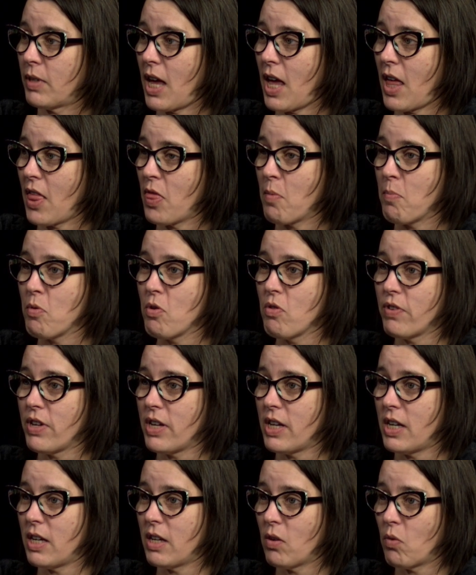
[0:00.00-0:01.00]
and the
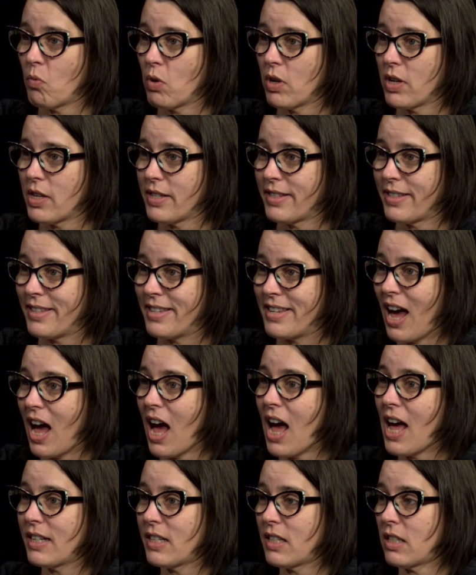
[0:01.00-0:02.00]
movie was
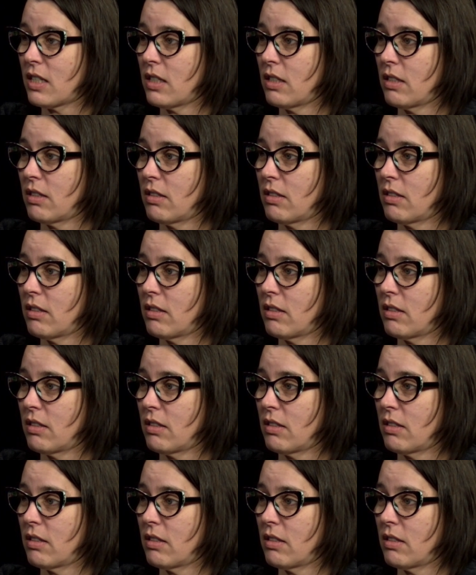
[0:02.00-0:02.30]
not